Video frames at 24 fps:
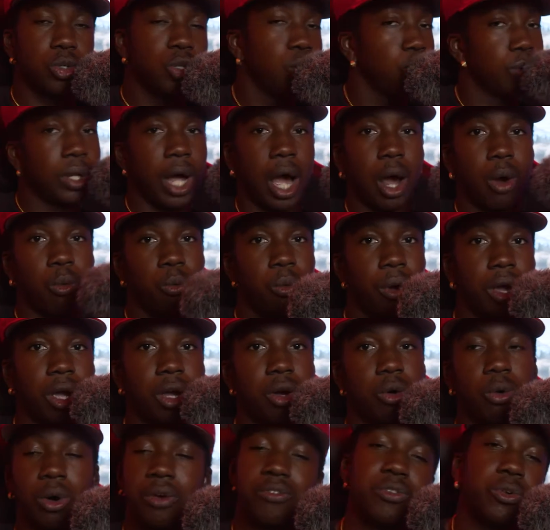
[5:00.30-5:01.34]
you not
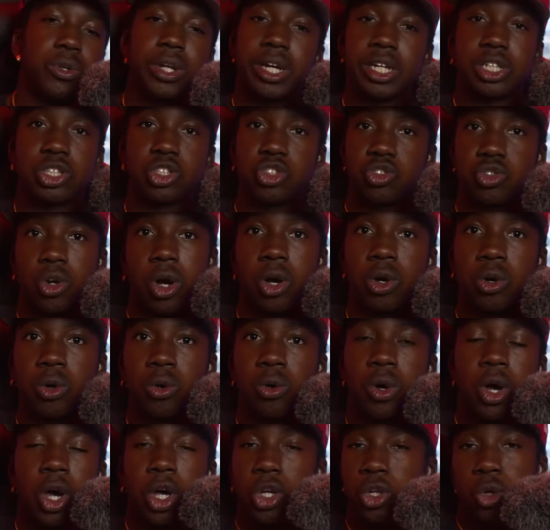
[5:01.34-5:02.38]
real. If you didn't
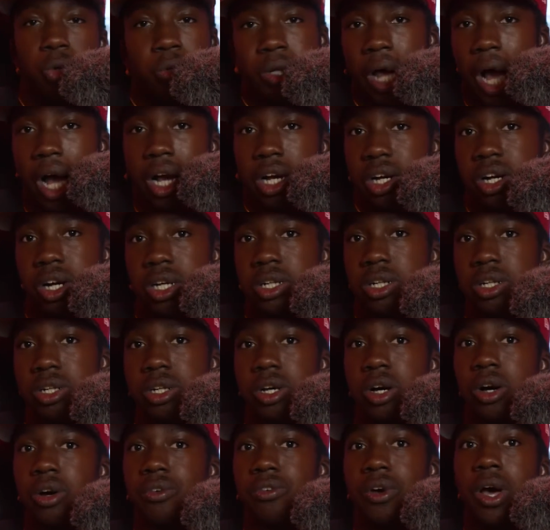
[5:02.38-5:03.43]
struggle, you not good
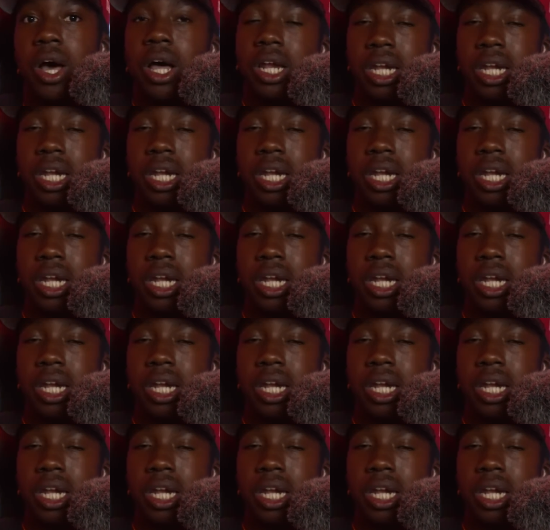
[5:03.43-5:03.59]
enough.